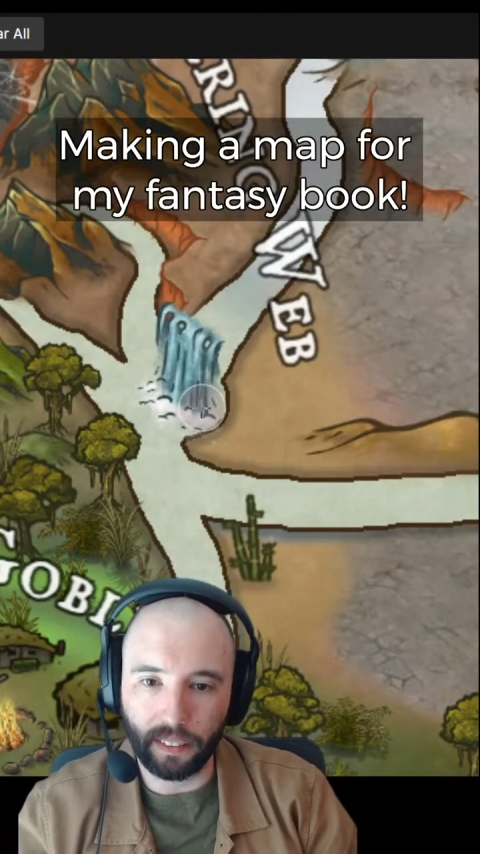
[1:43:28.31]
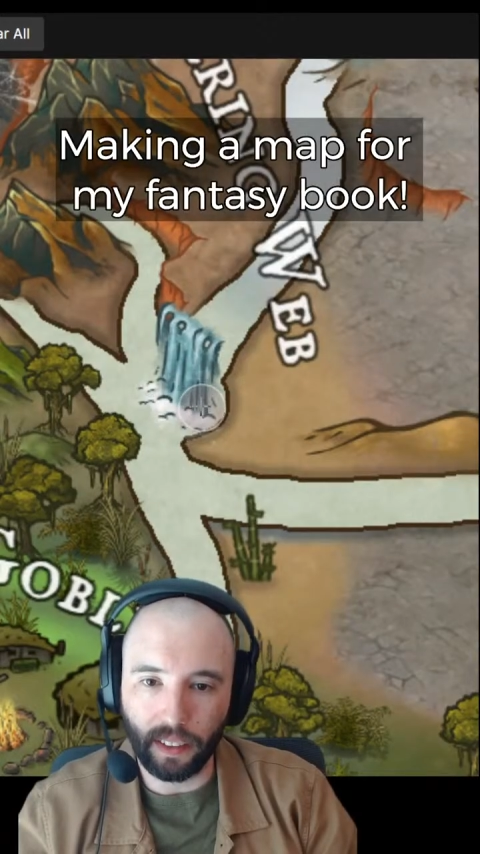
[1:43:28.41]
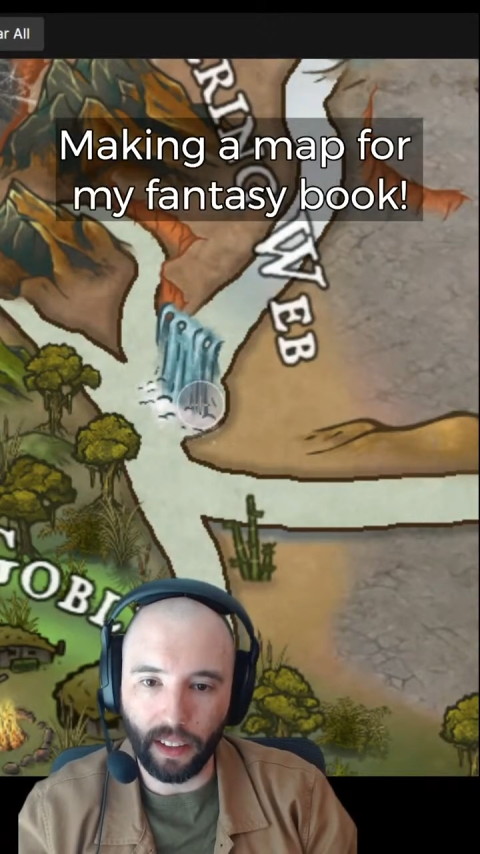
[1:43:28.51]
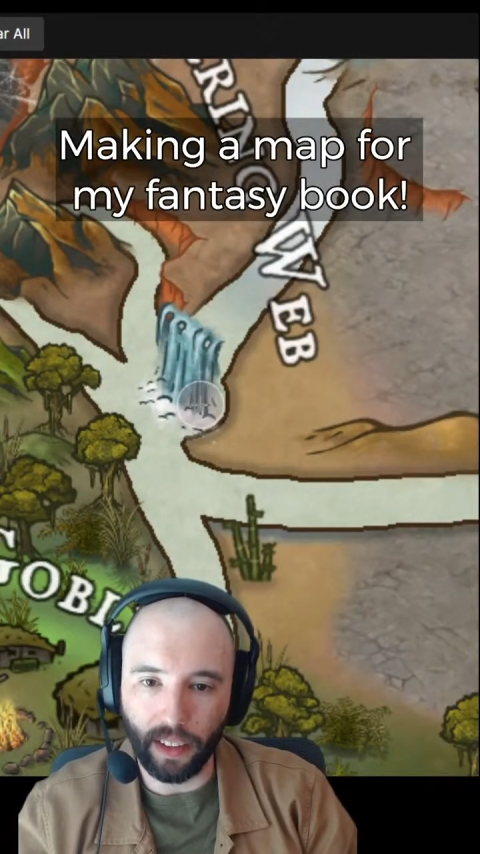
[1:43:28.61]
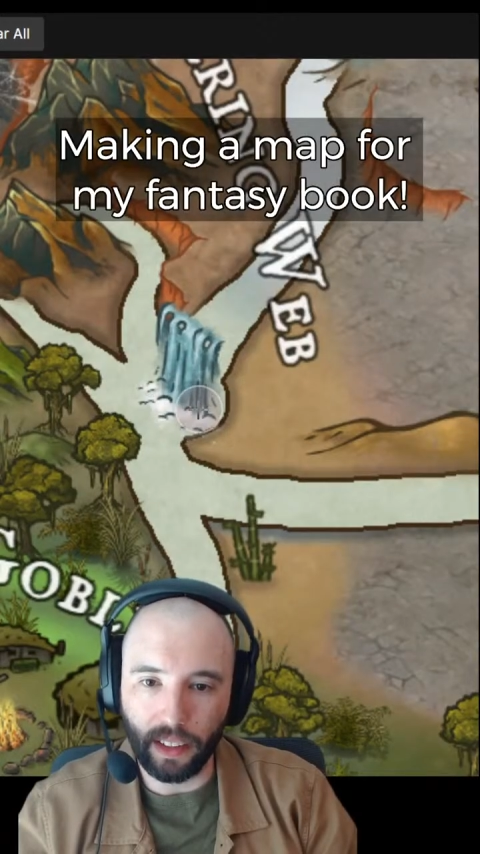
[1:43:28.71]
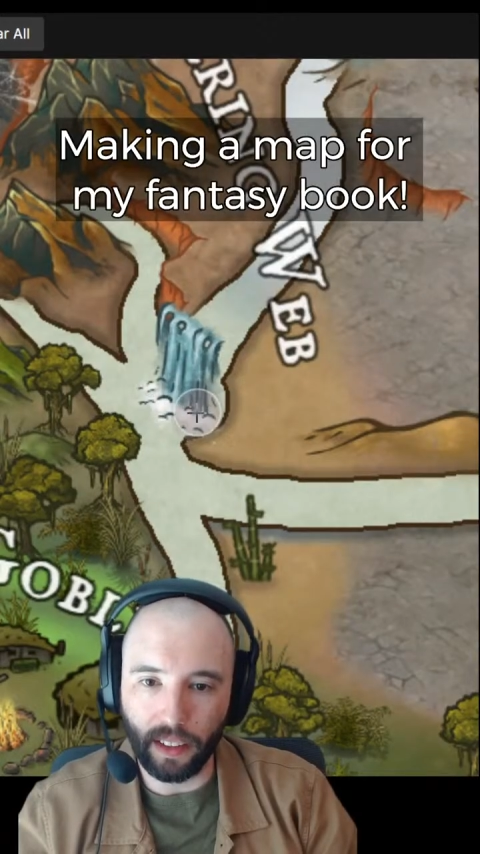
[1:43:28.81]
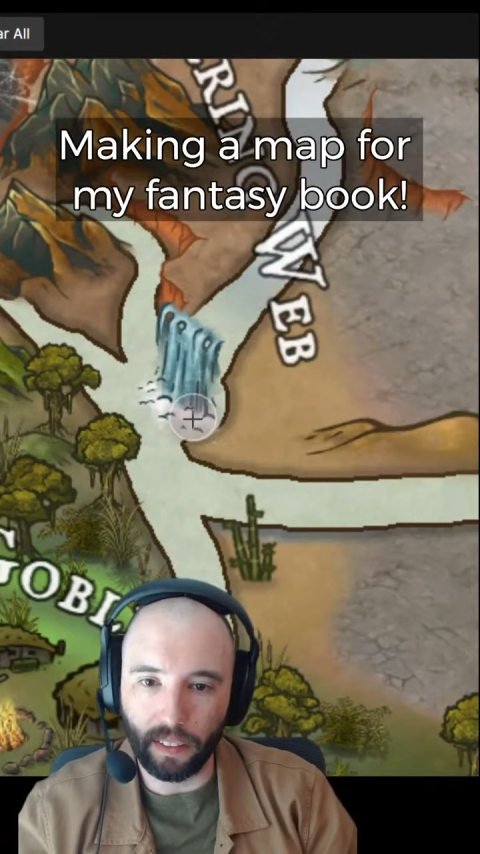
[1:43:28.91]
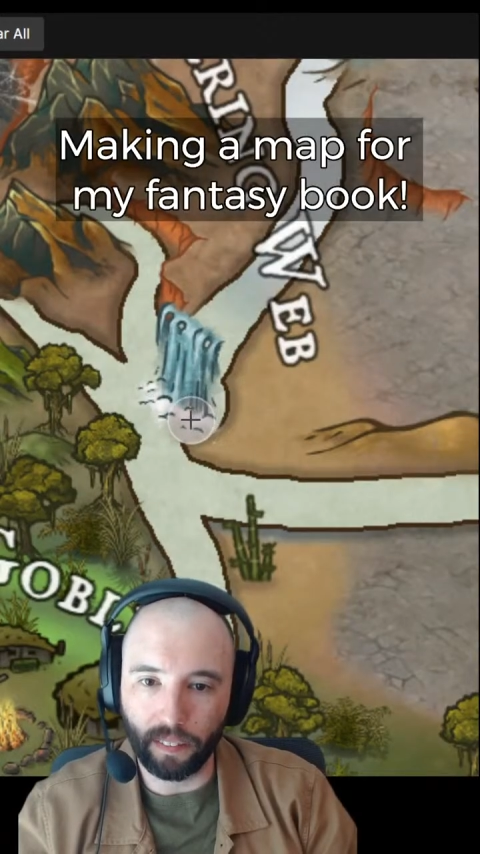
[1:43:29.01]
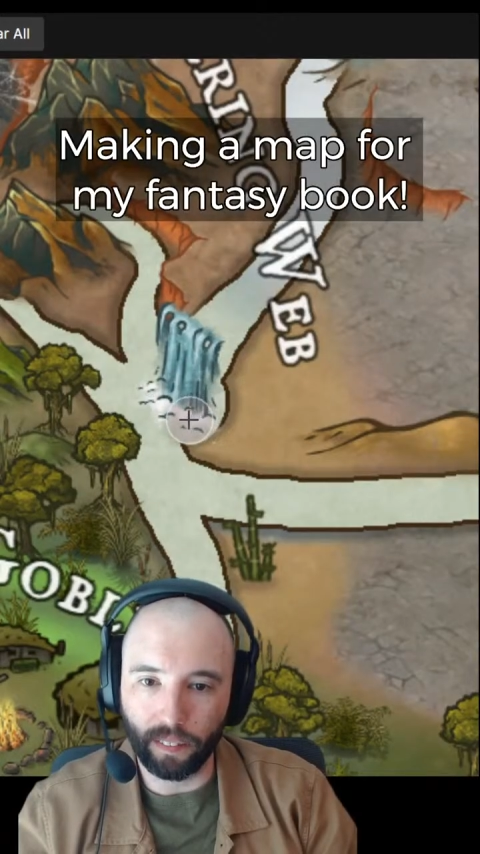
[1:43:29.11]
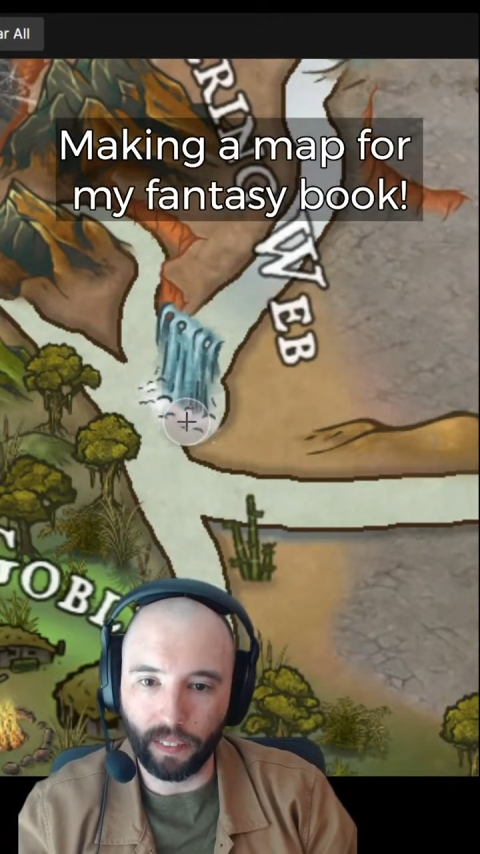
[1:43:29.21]
I kind of like it
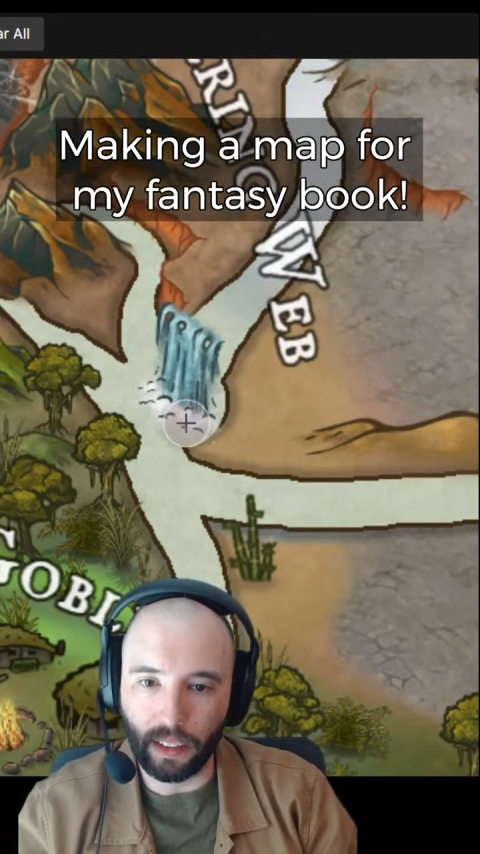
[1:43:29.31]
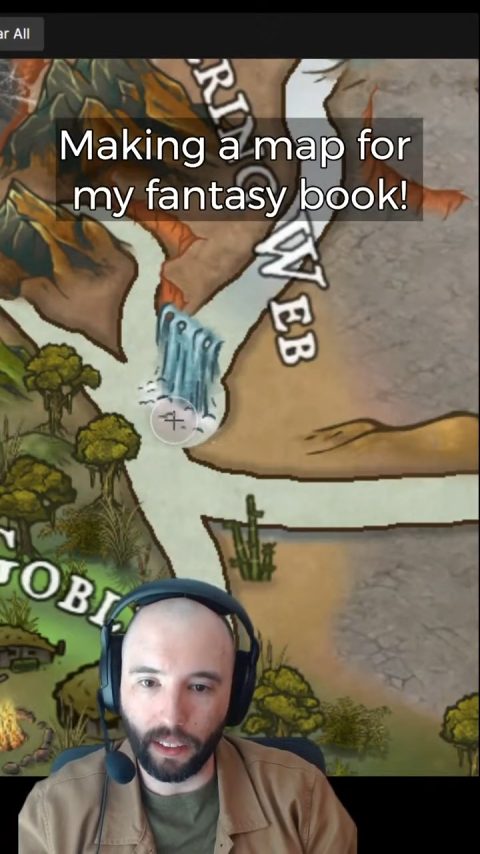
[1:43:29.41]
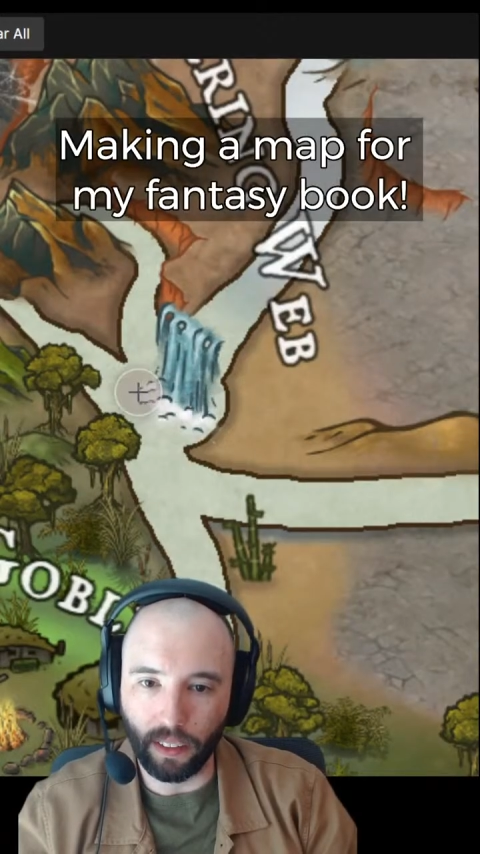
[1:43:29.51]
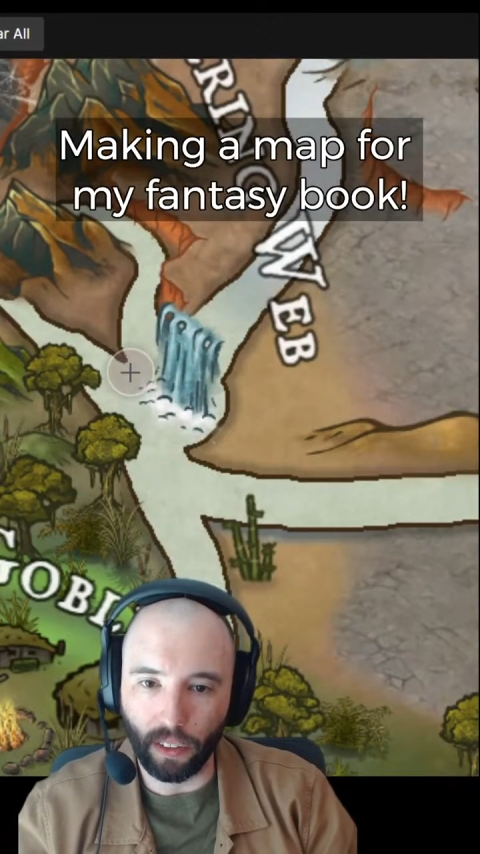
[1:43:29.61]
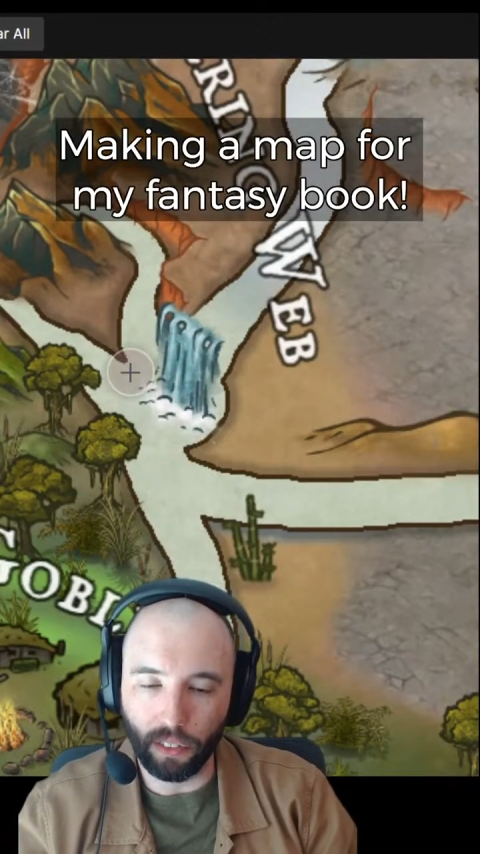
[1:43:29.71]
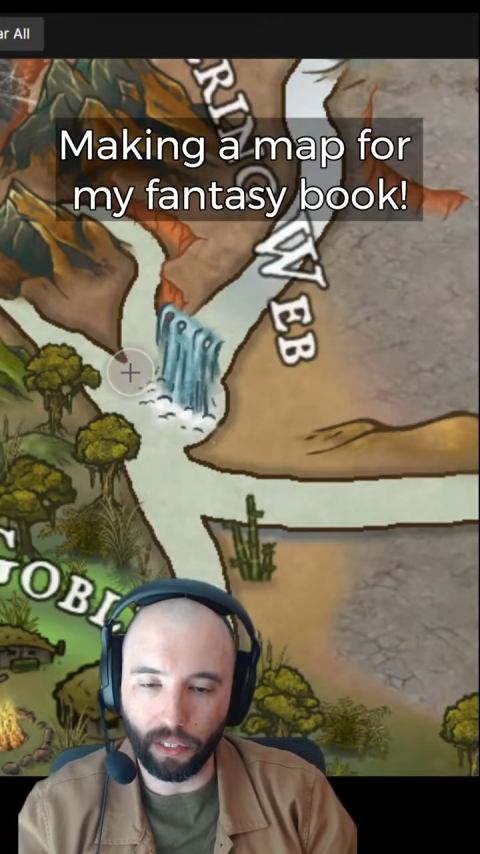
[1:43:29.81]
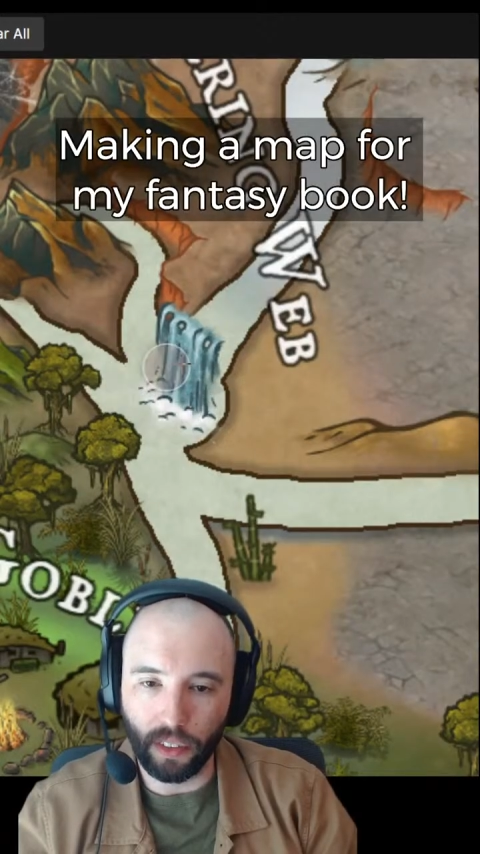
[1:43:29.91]
being curved.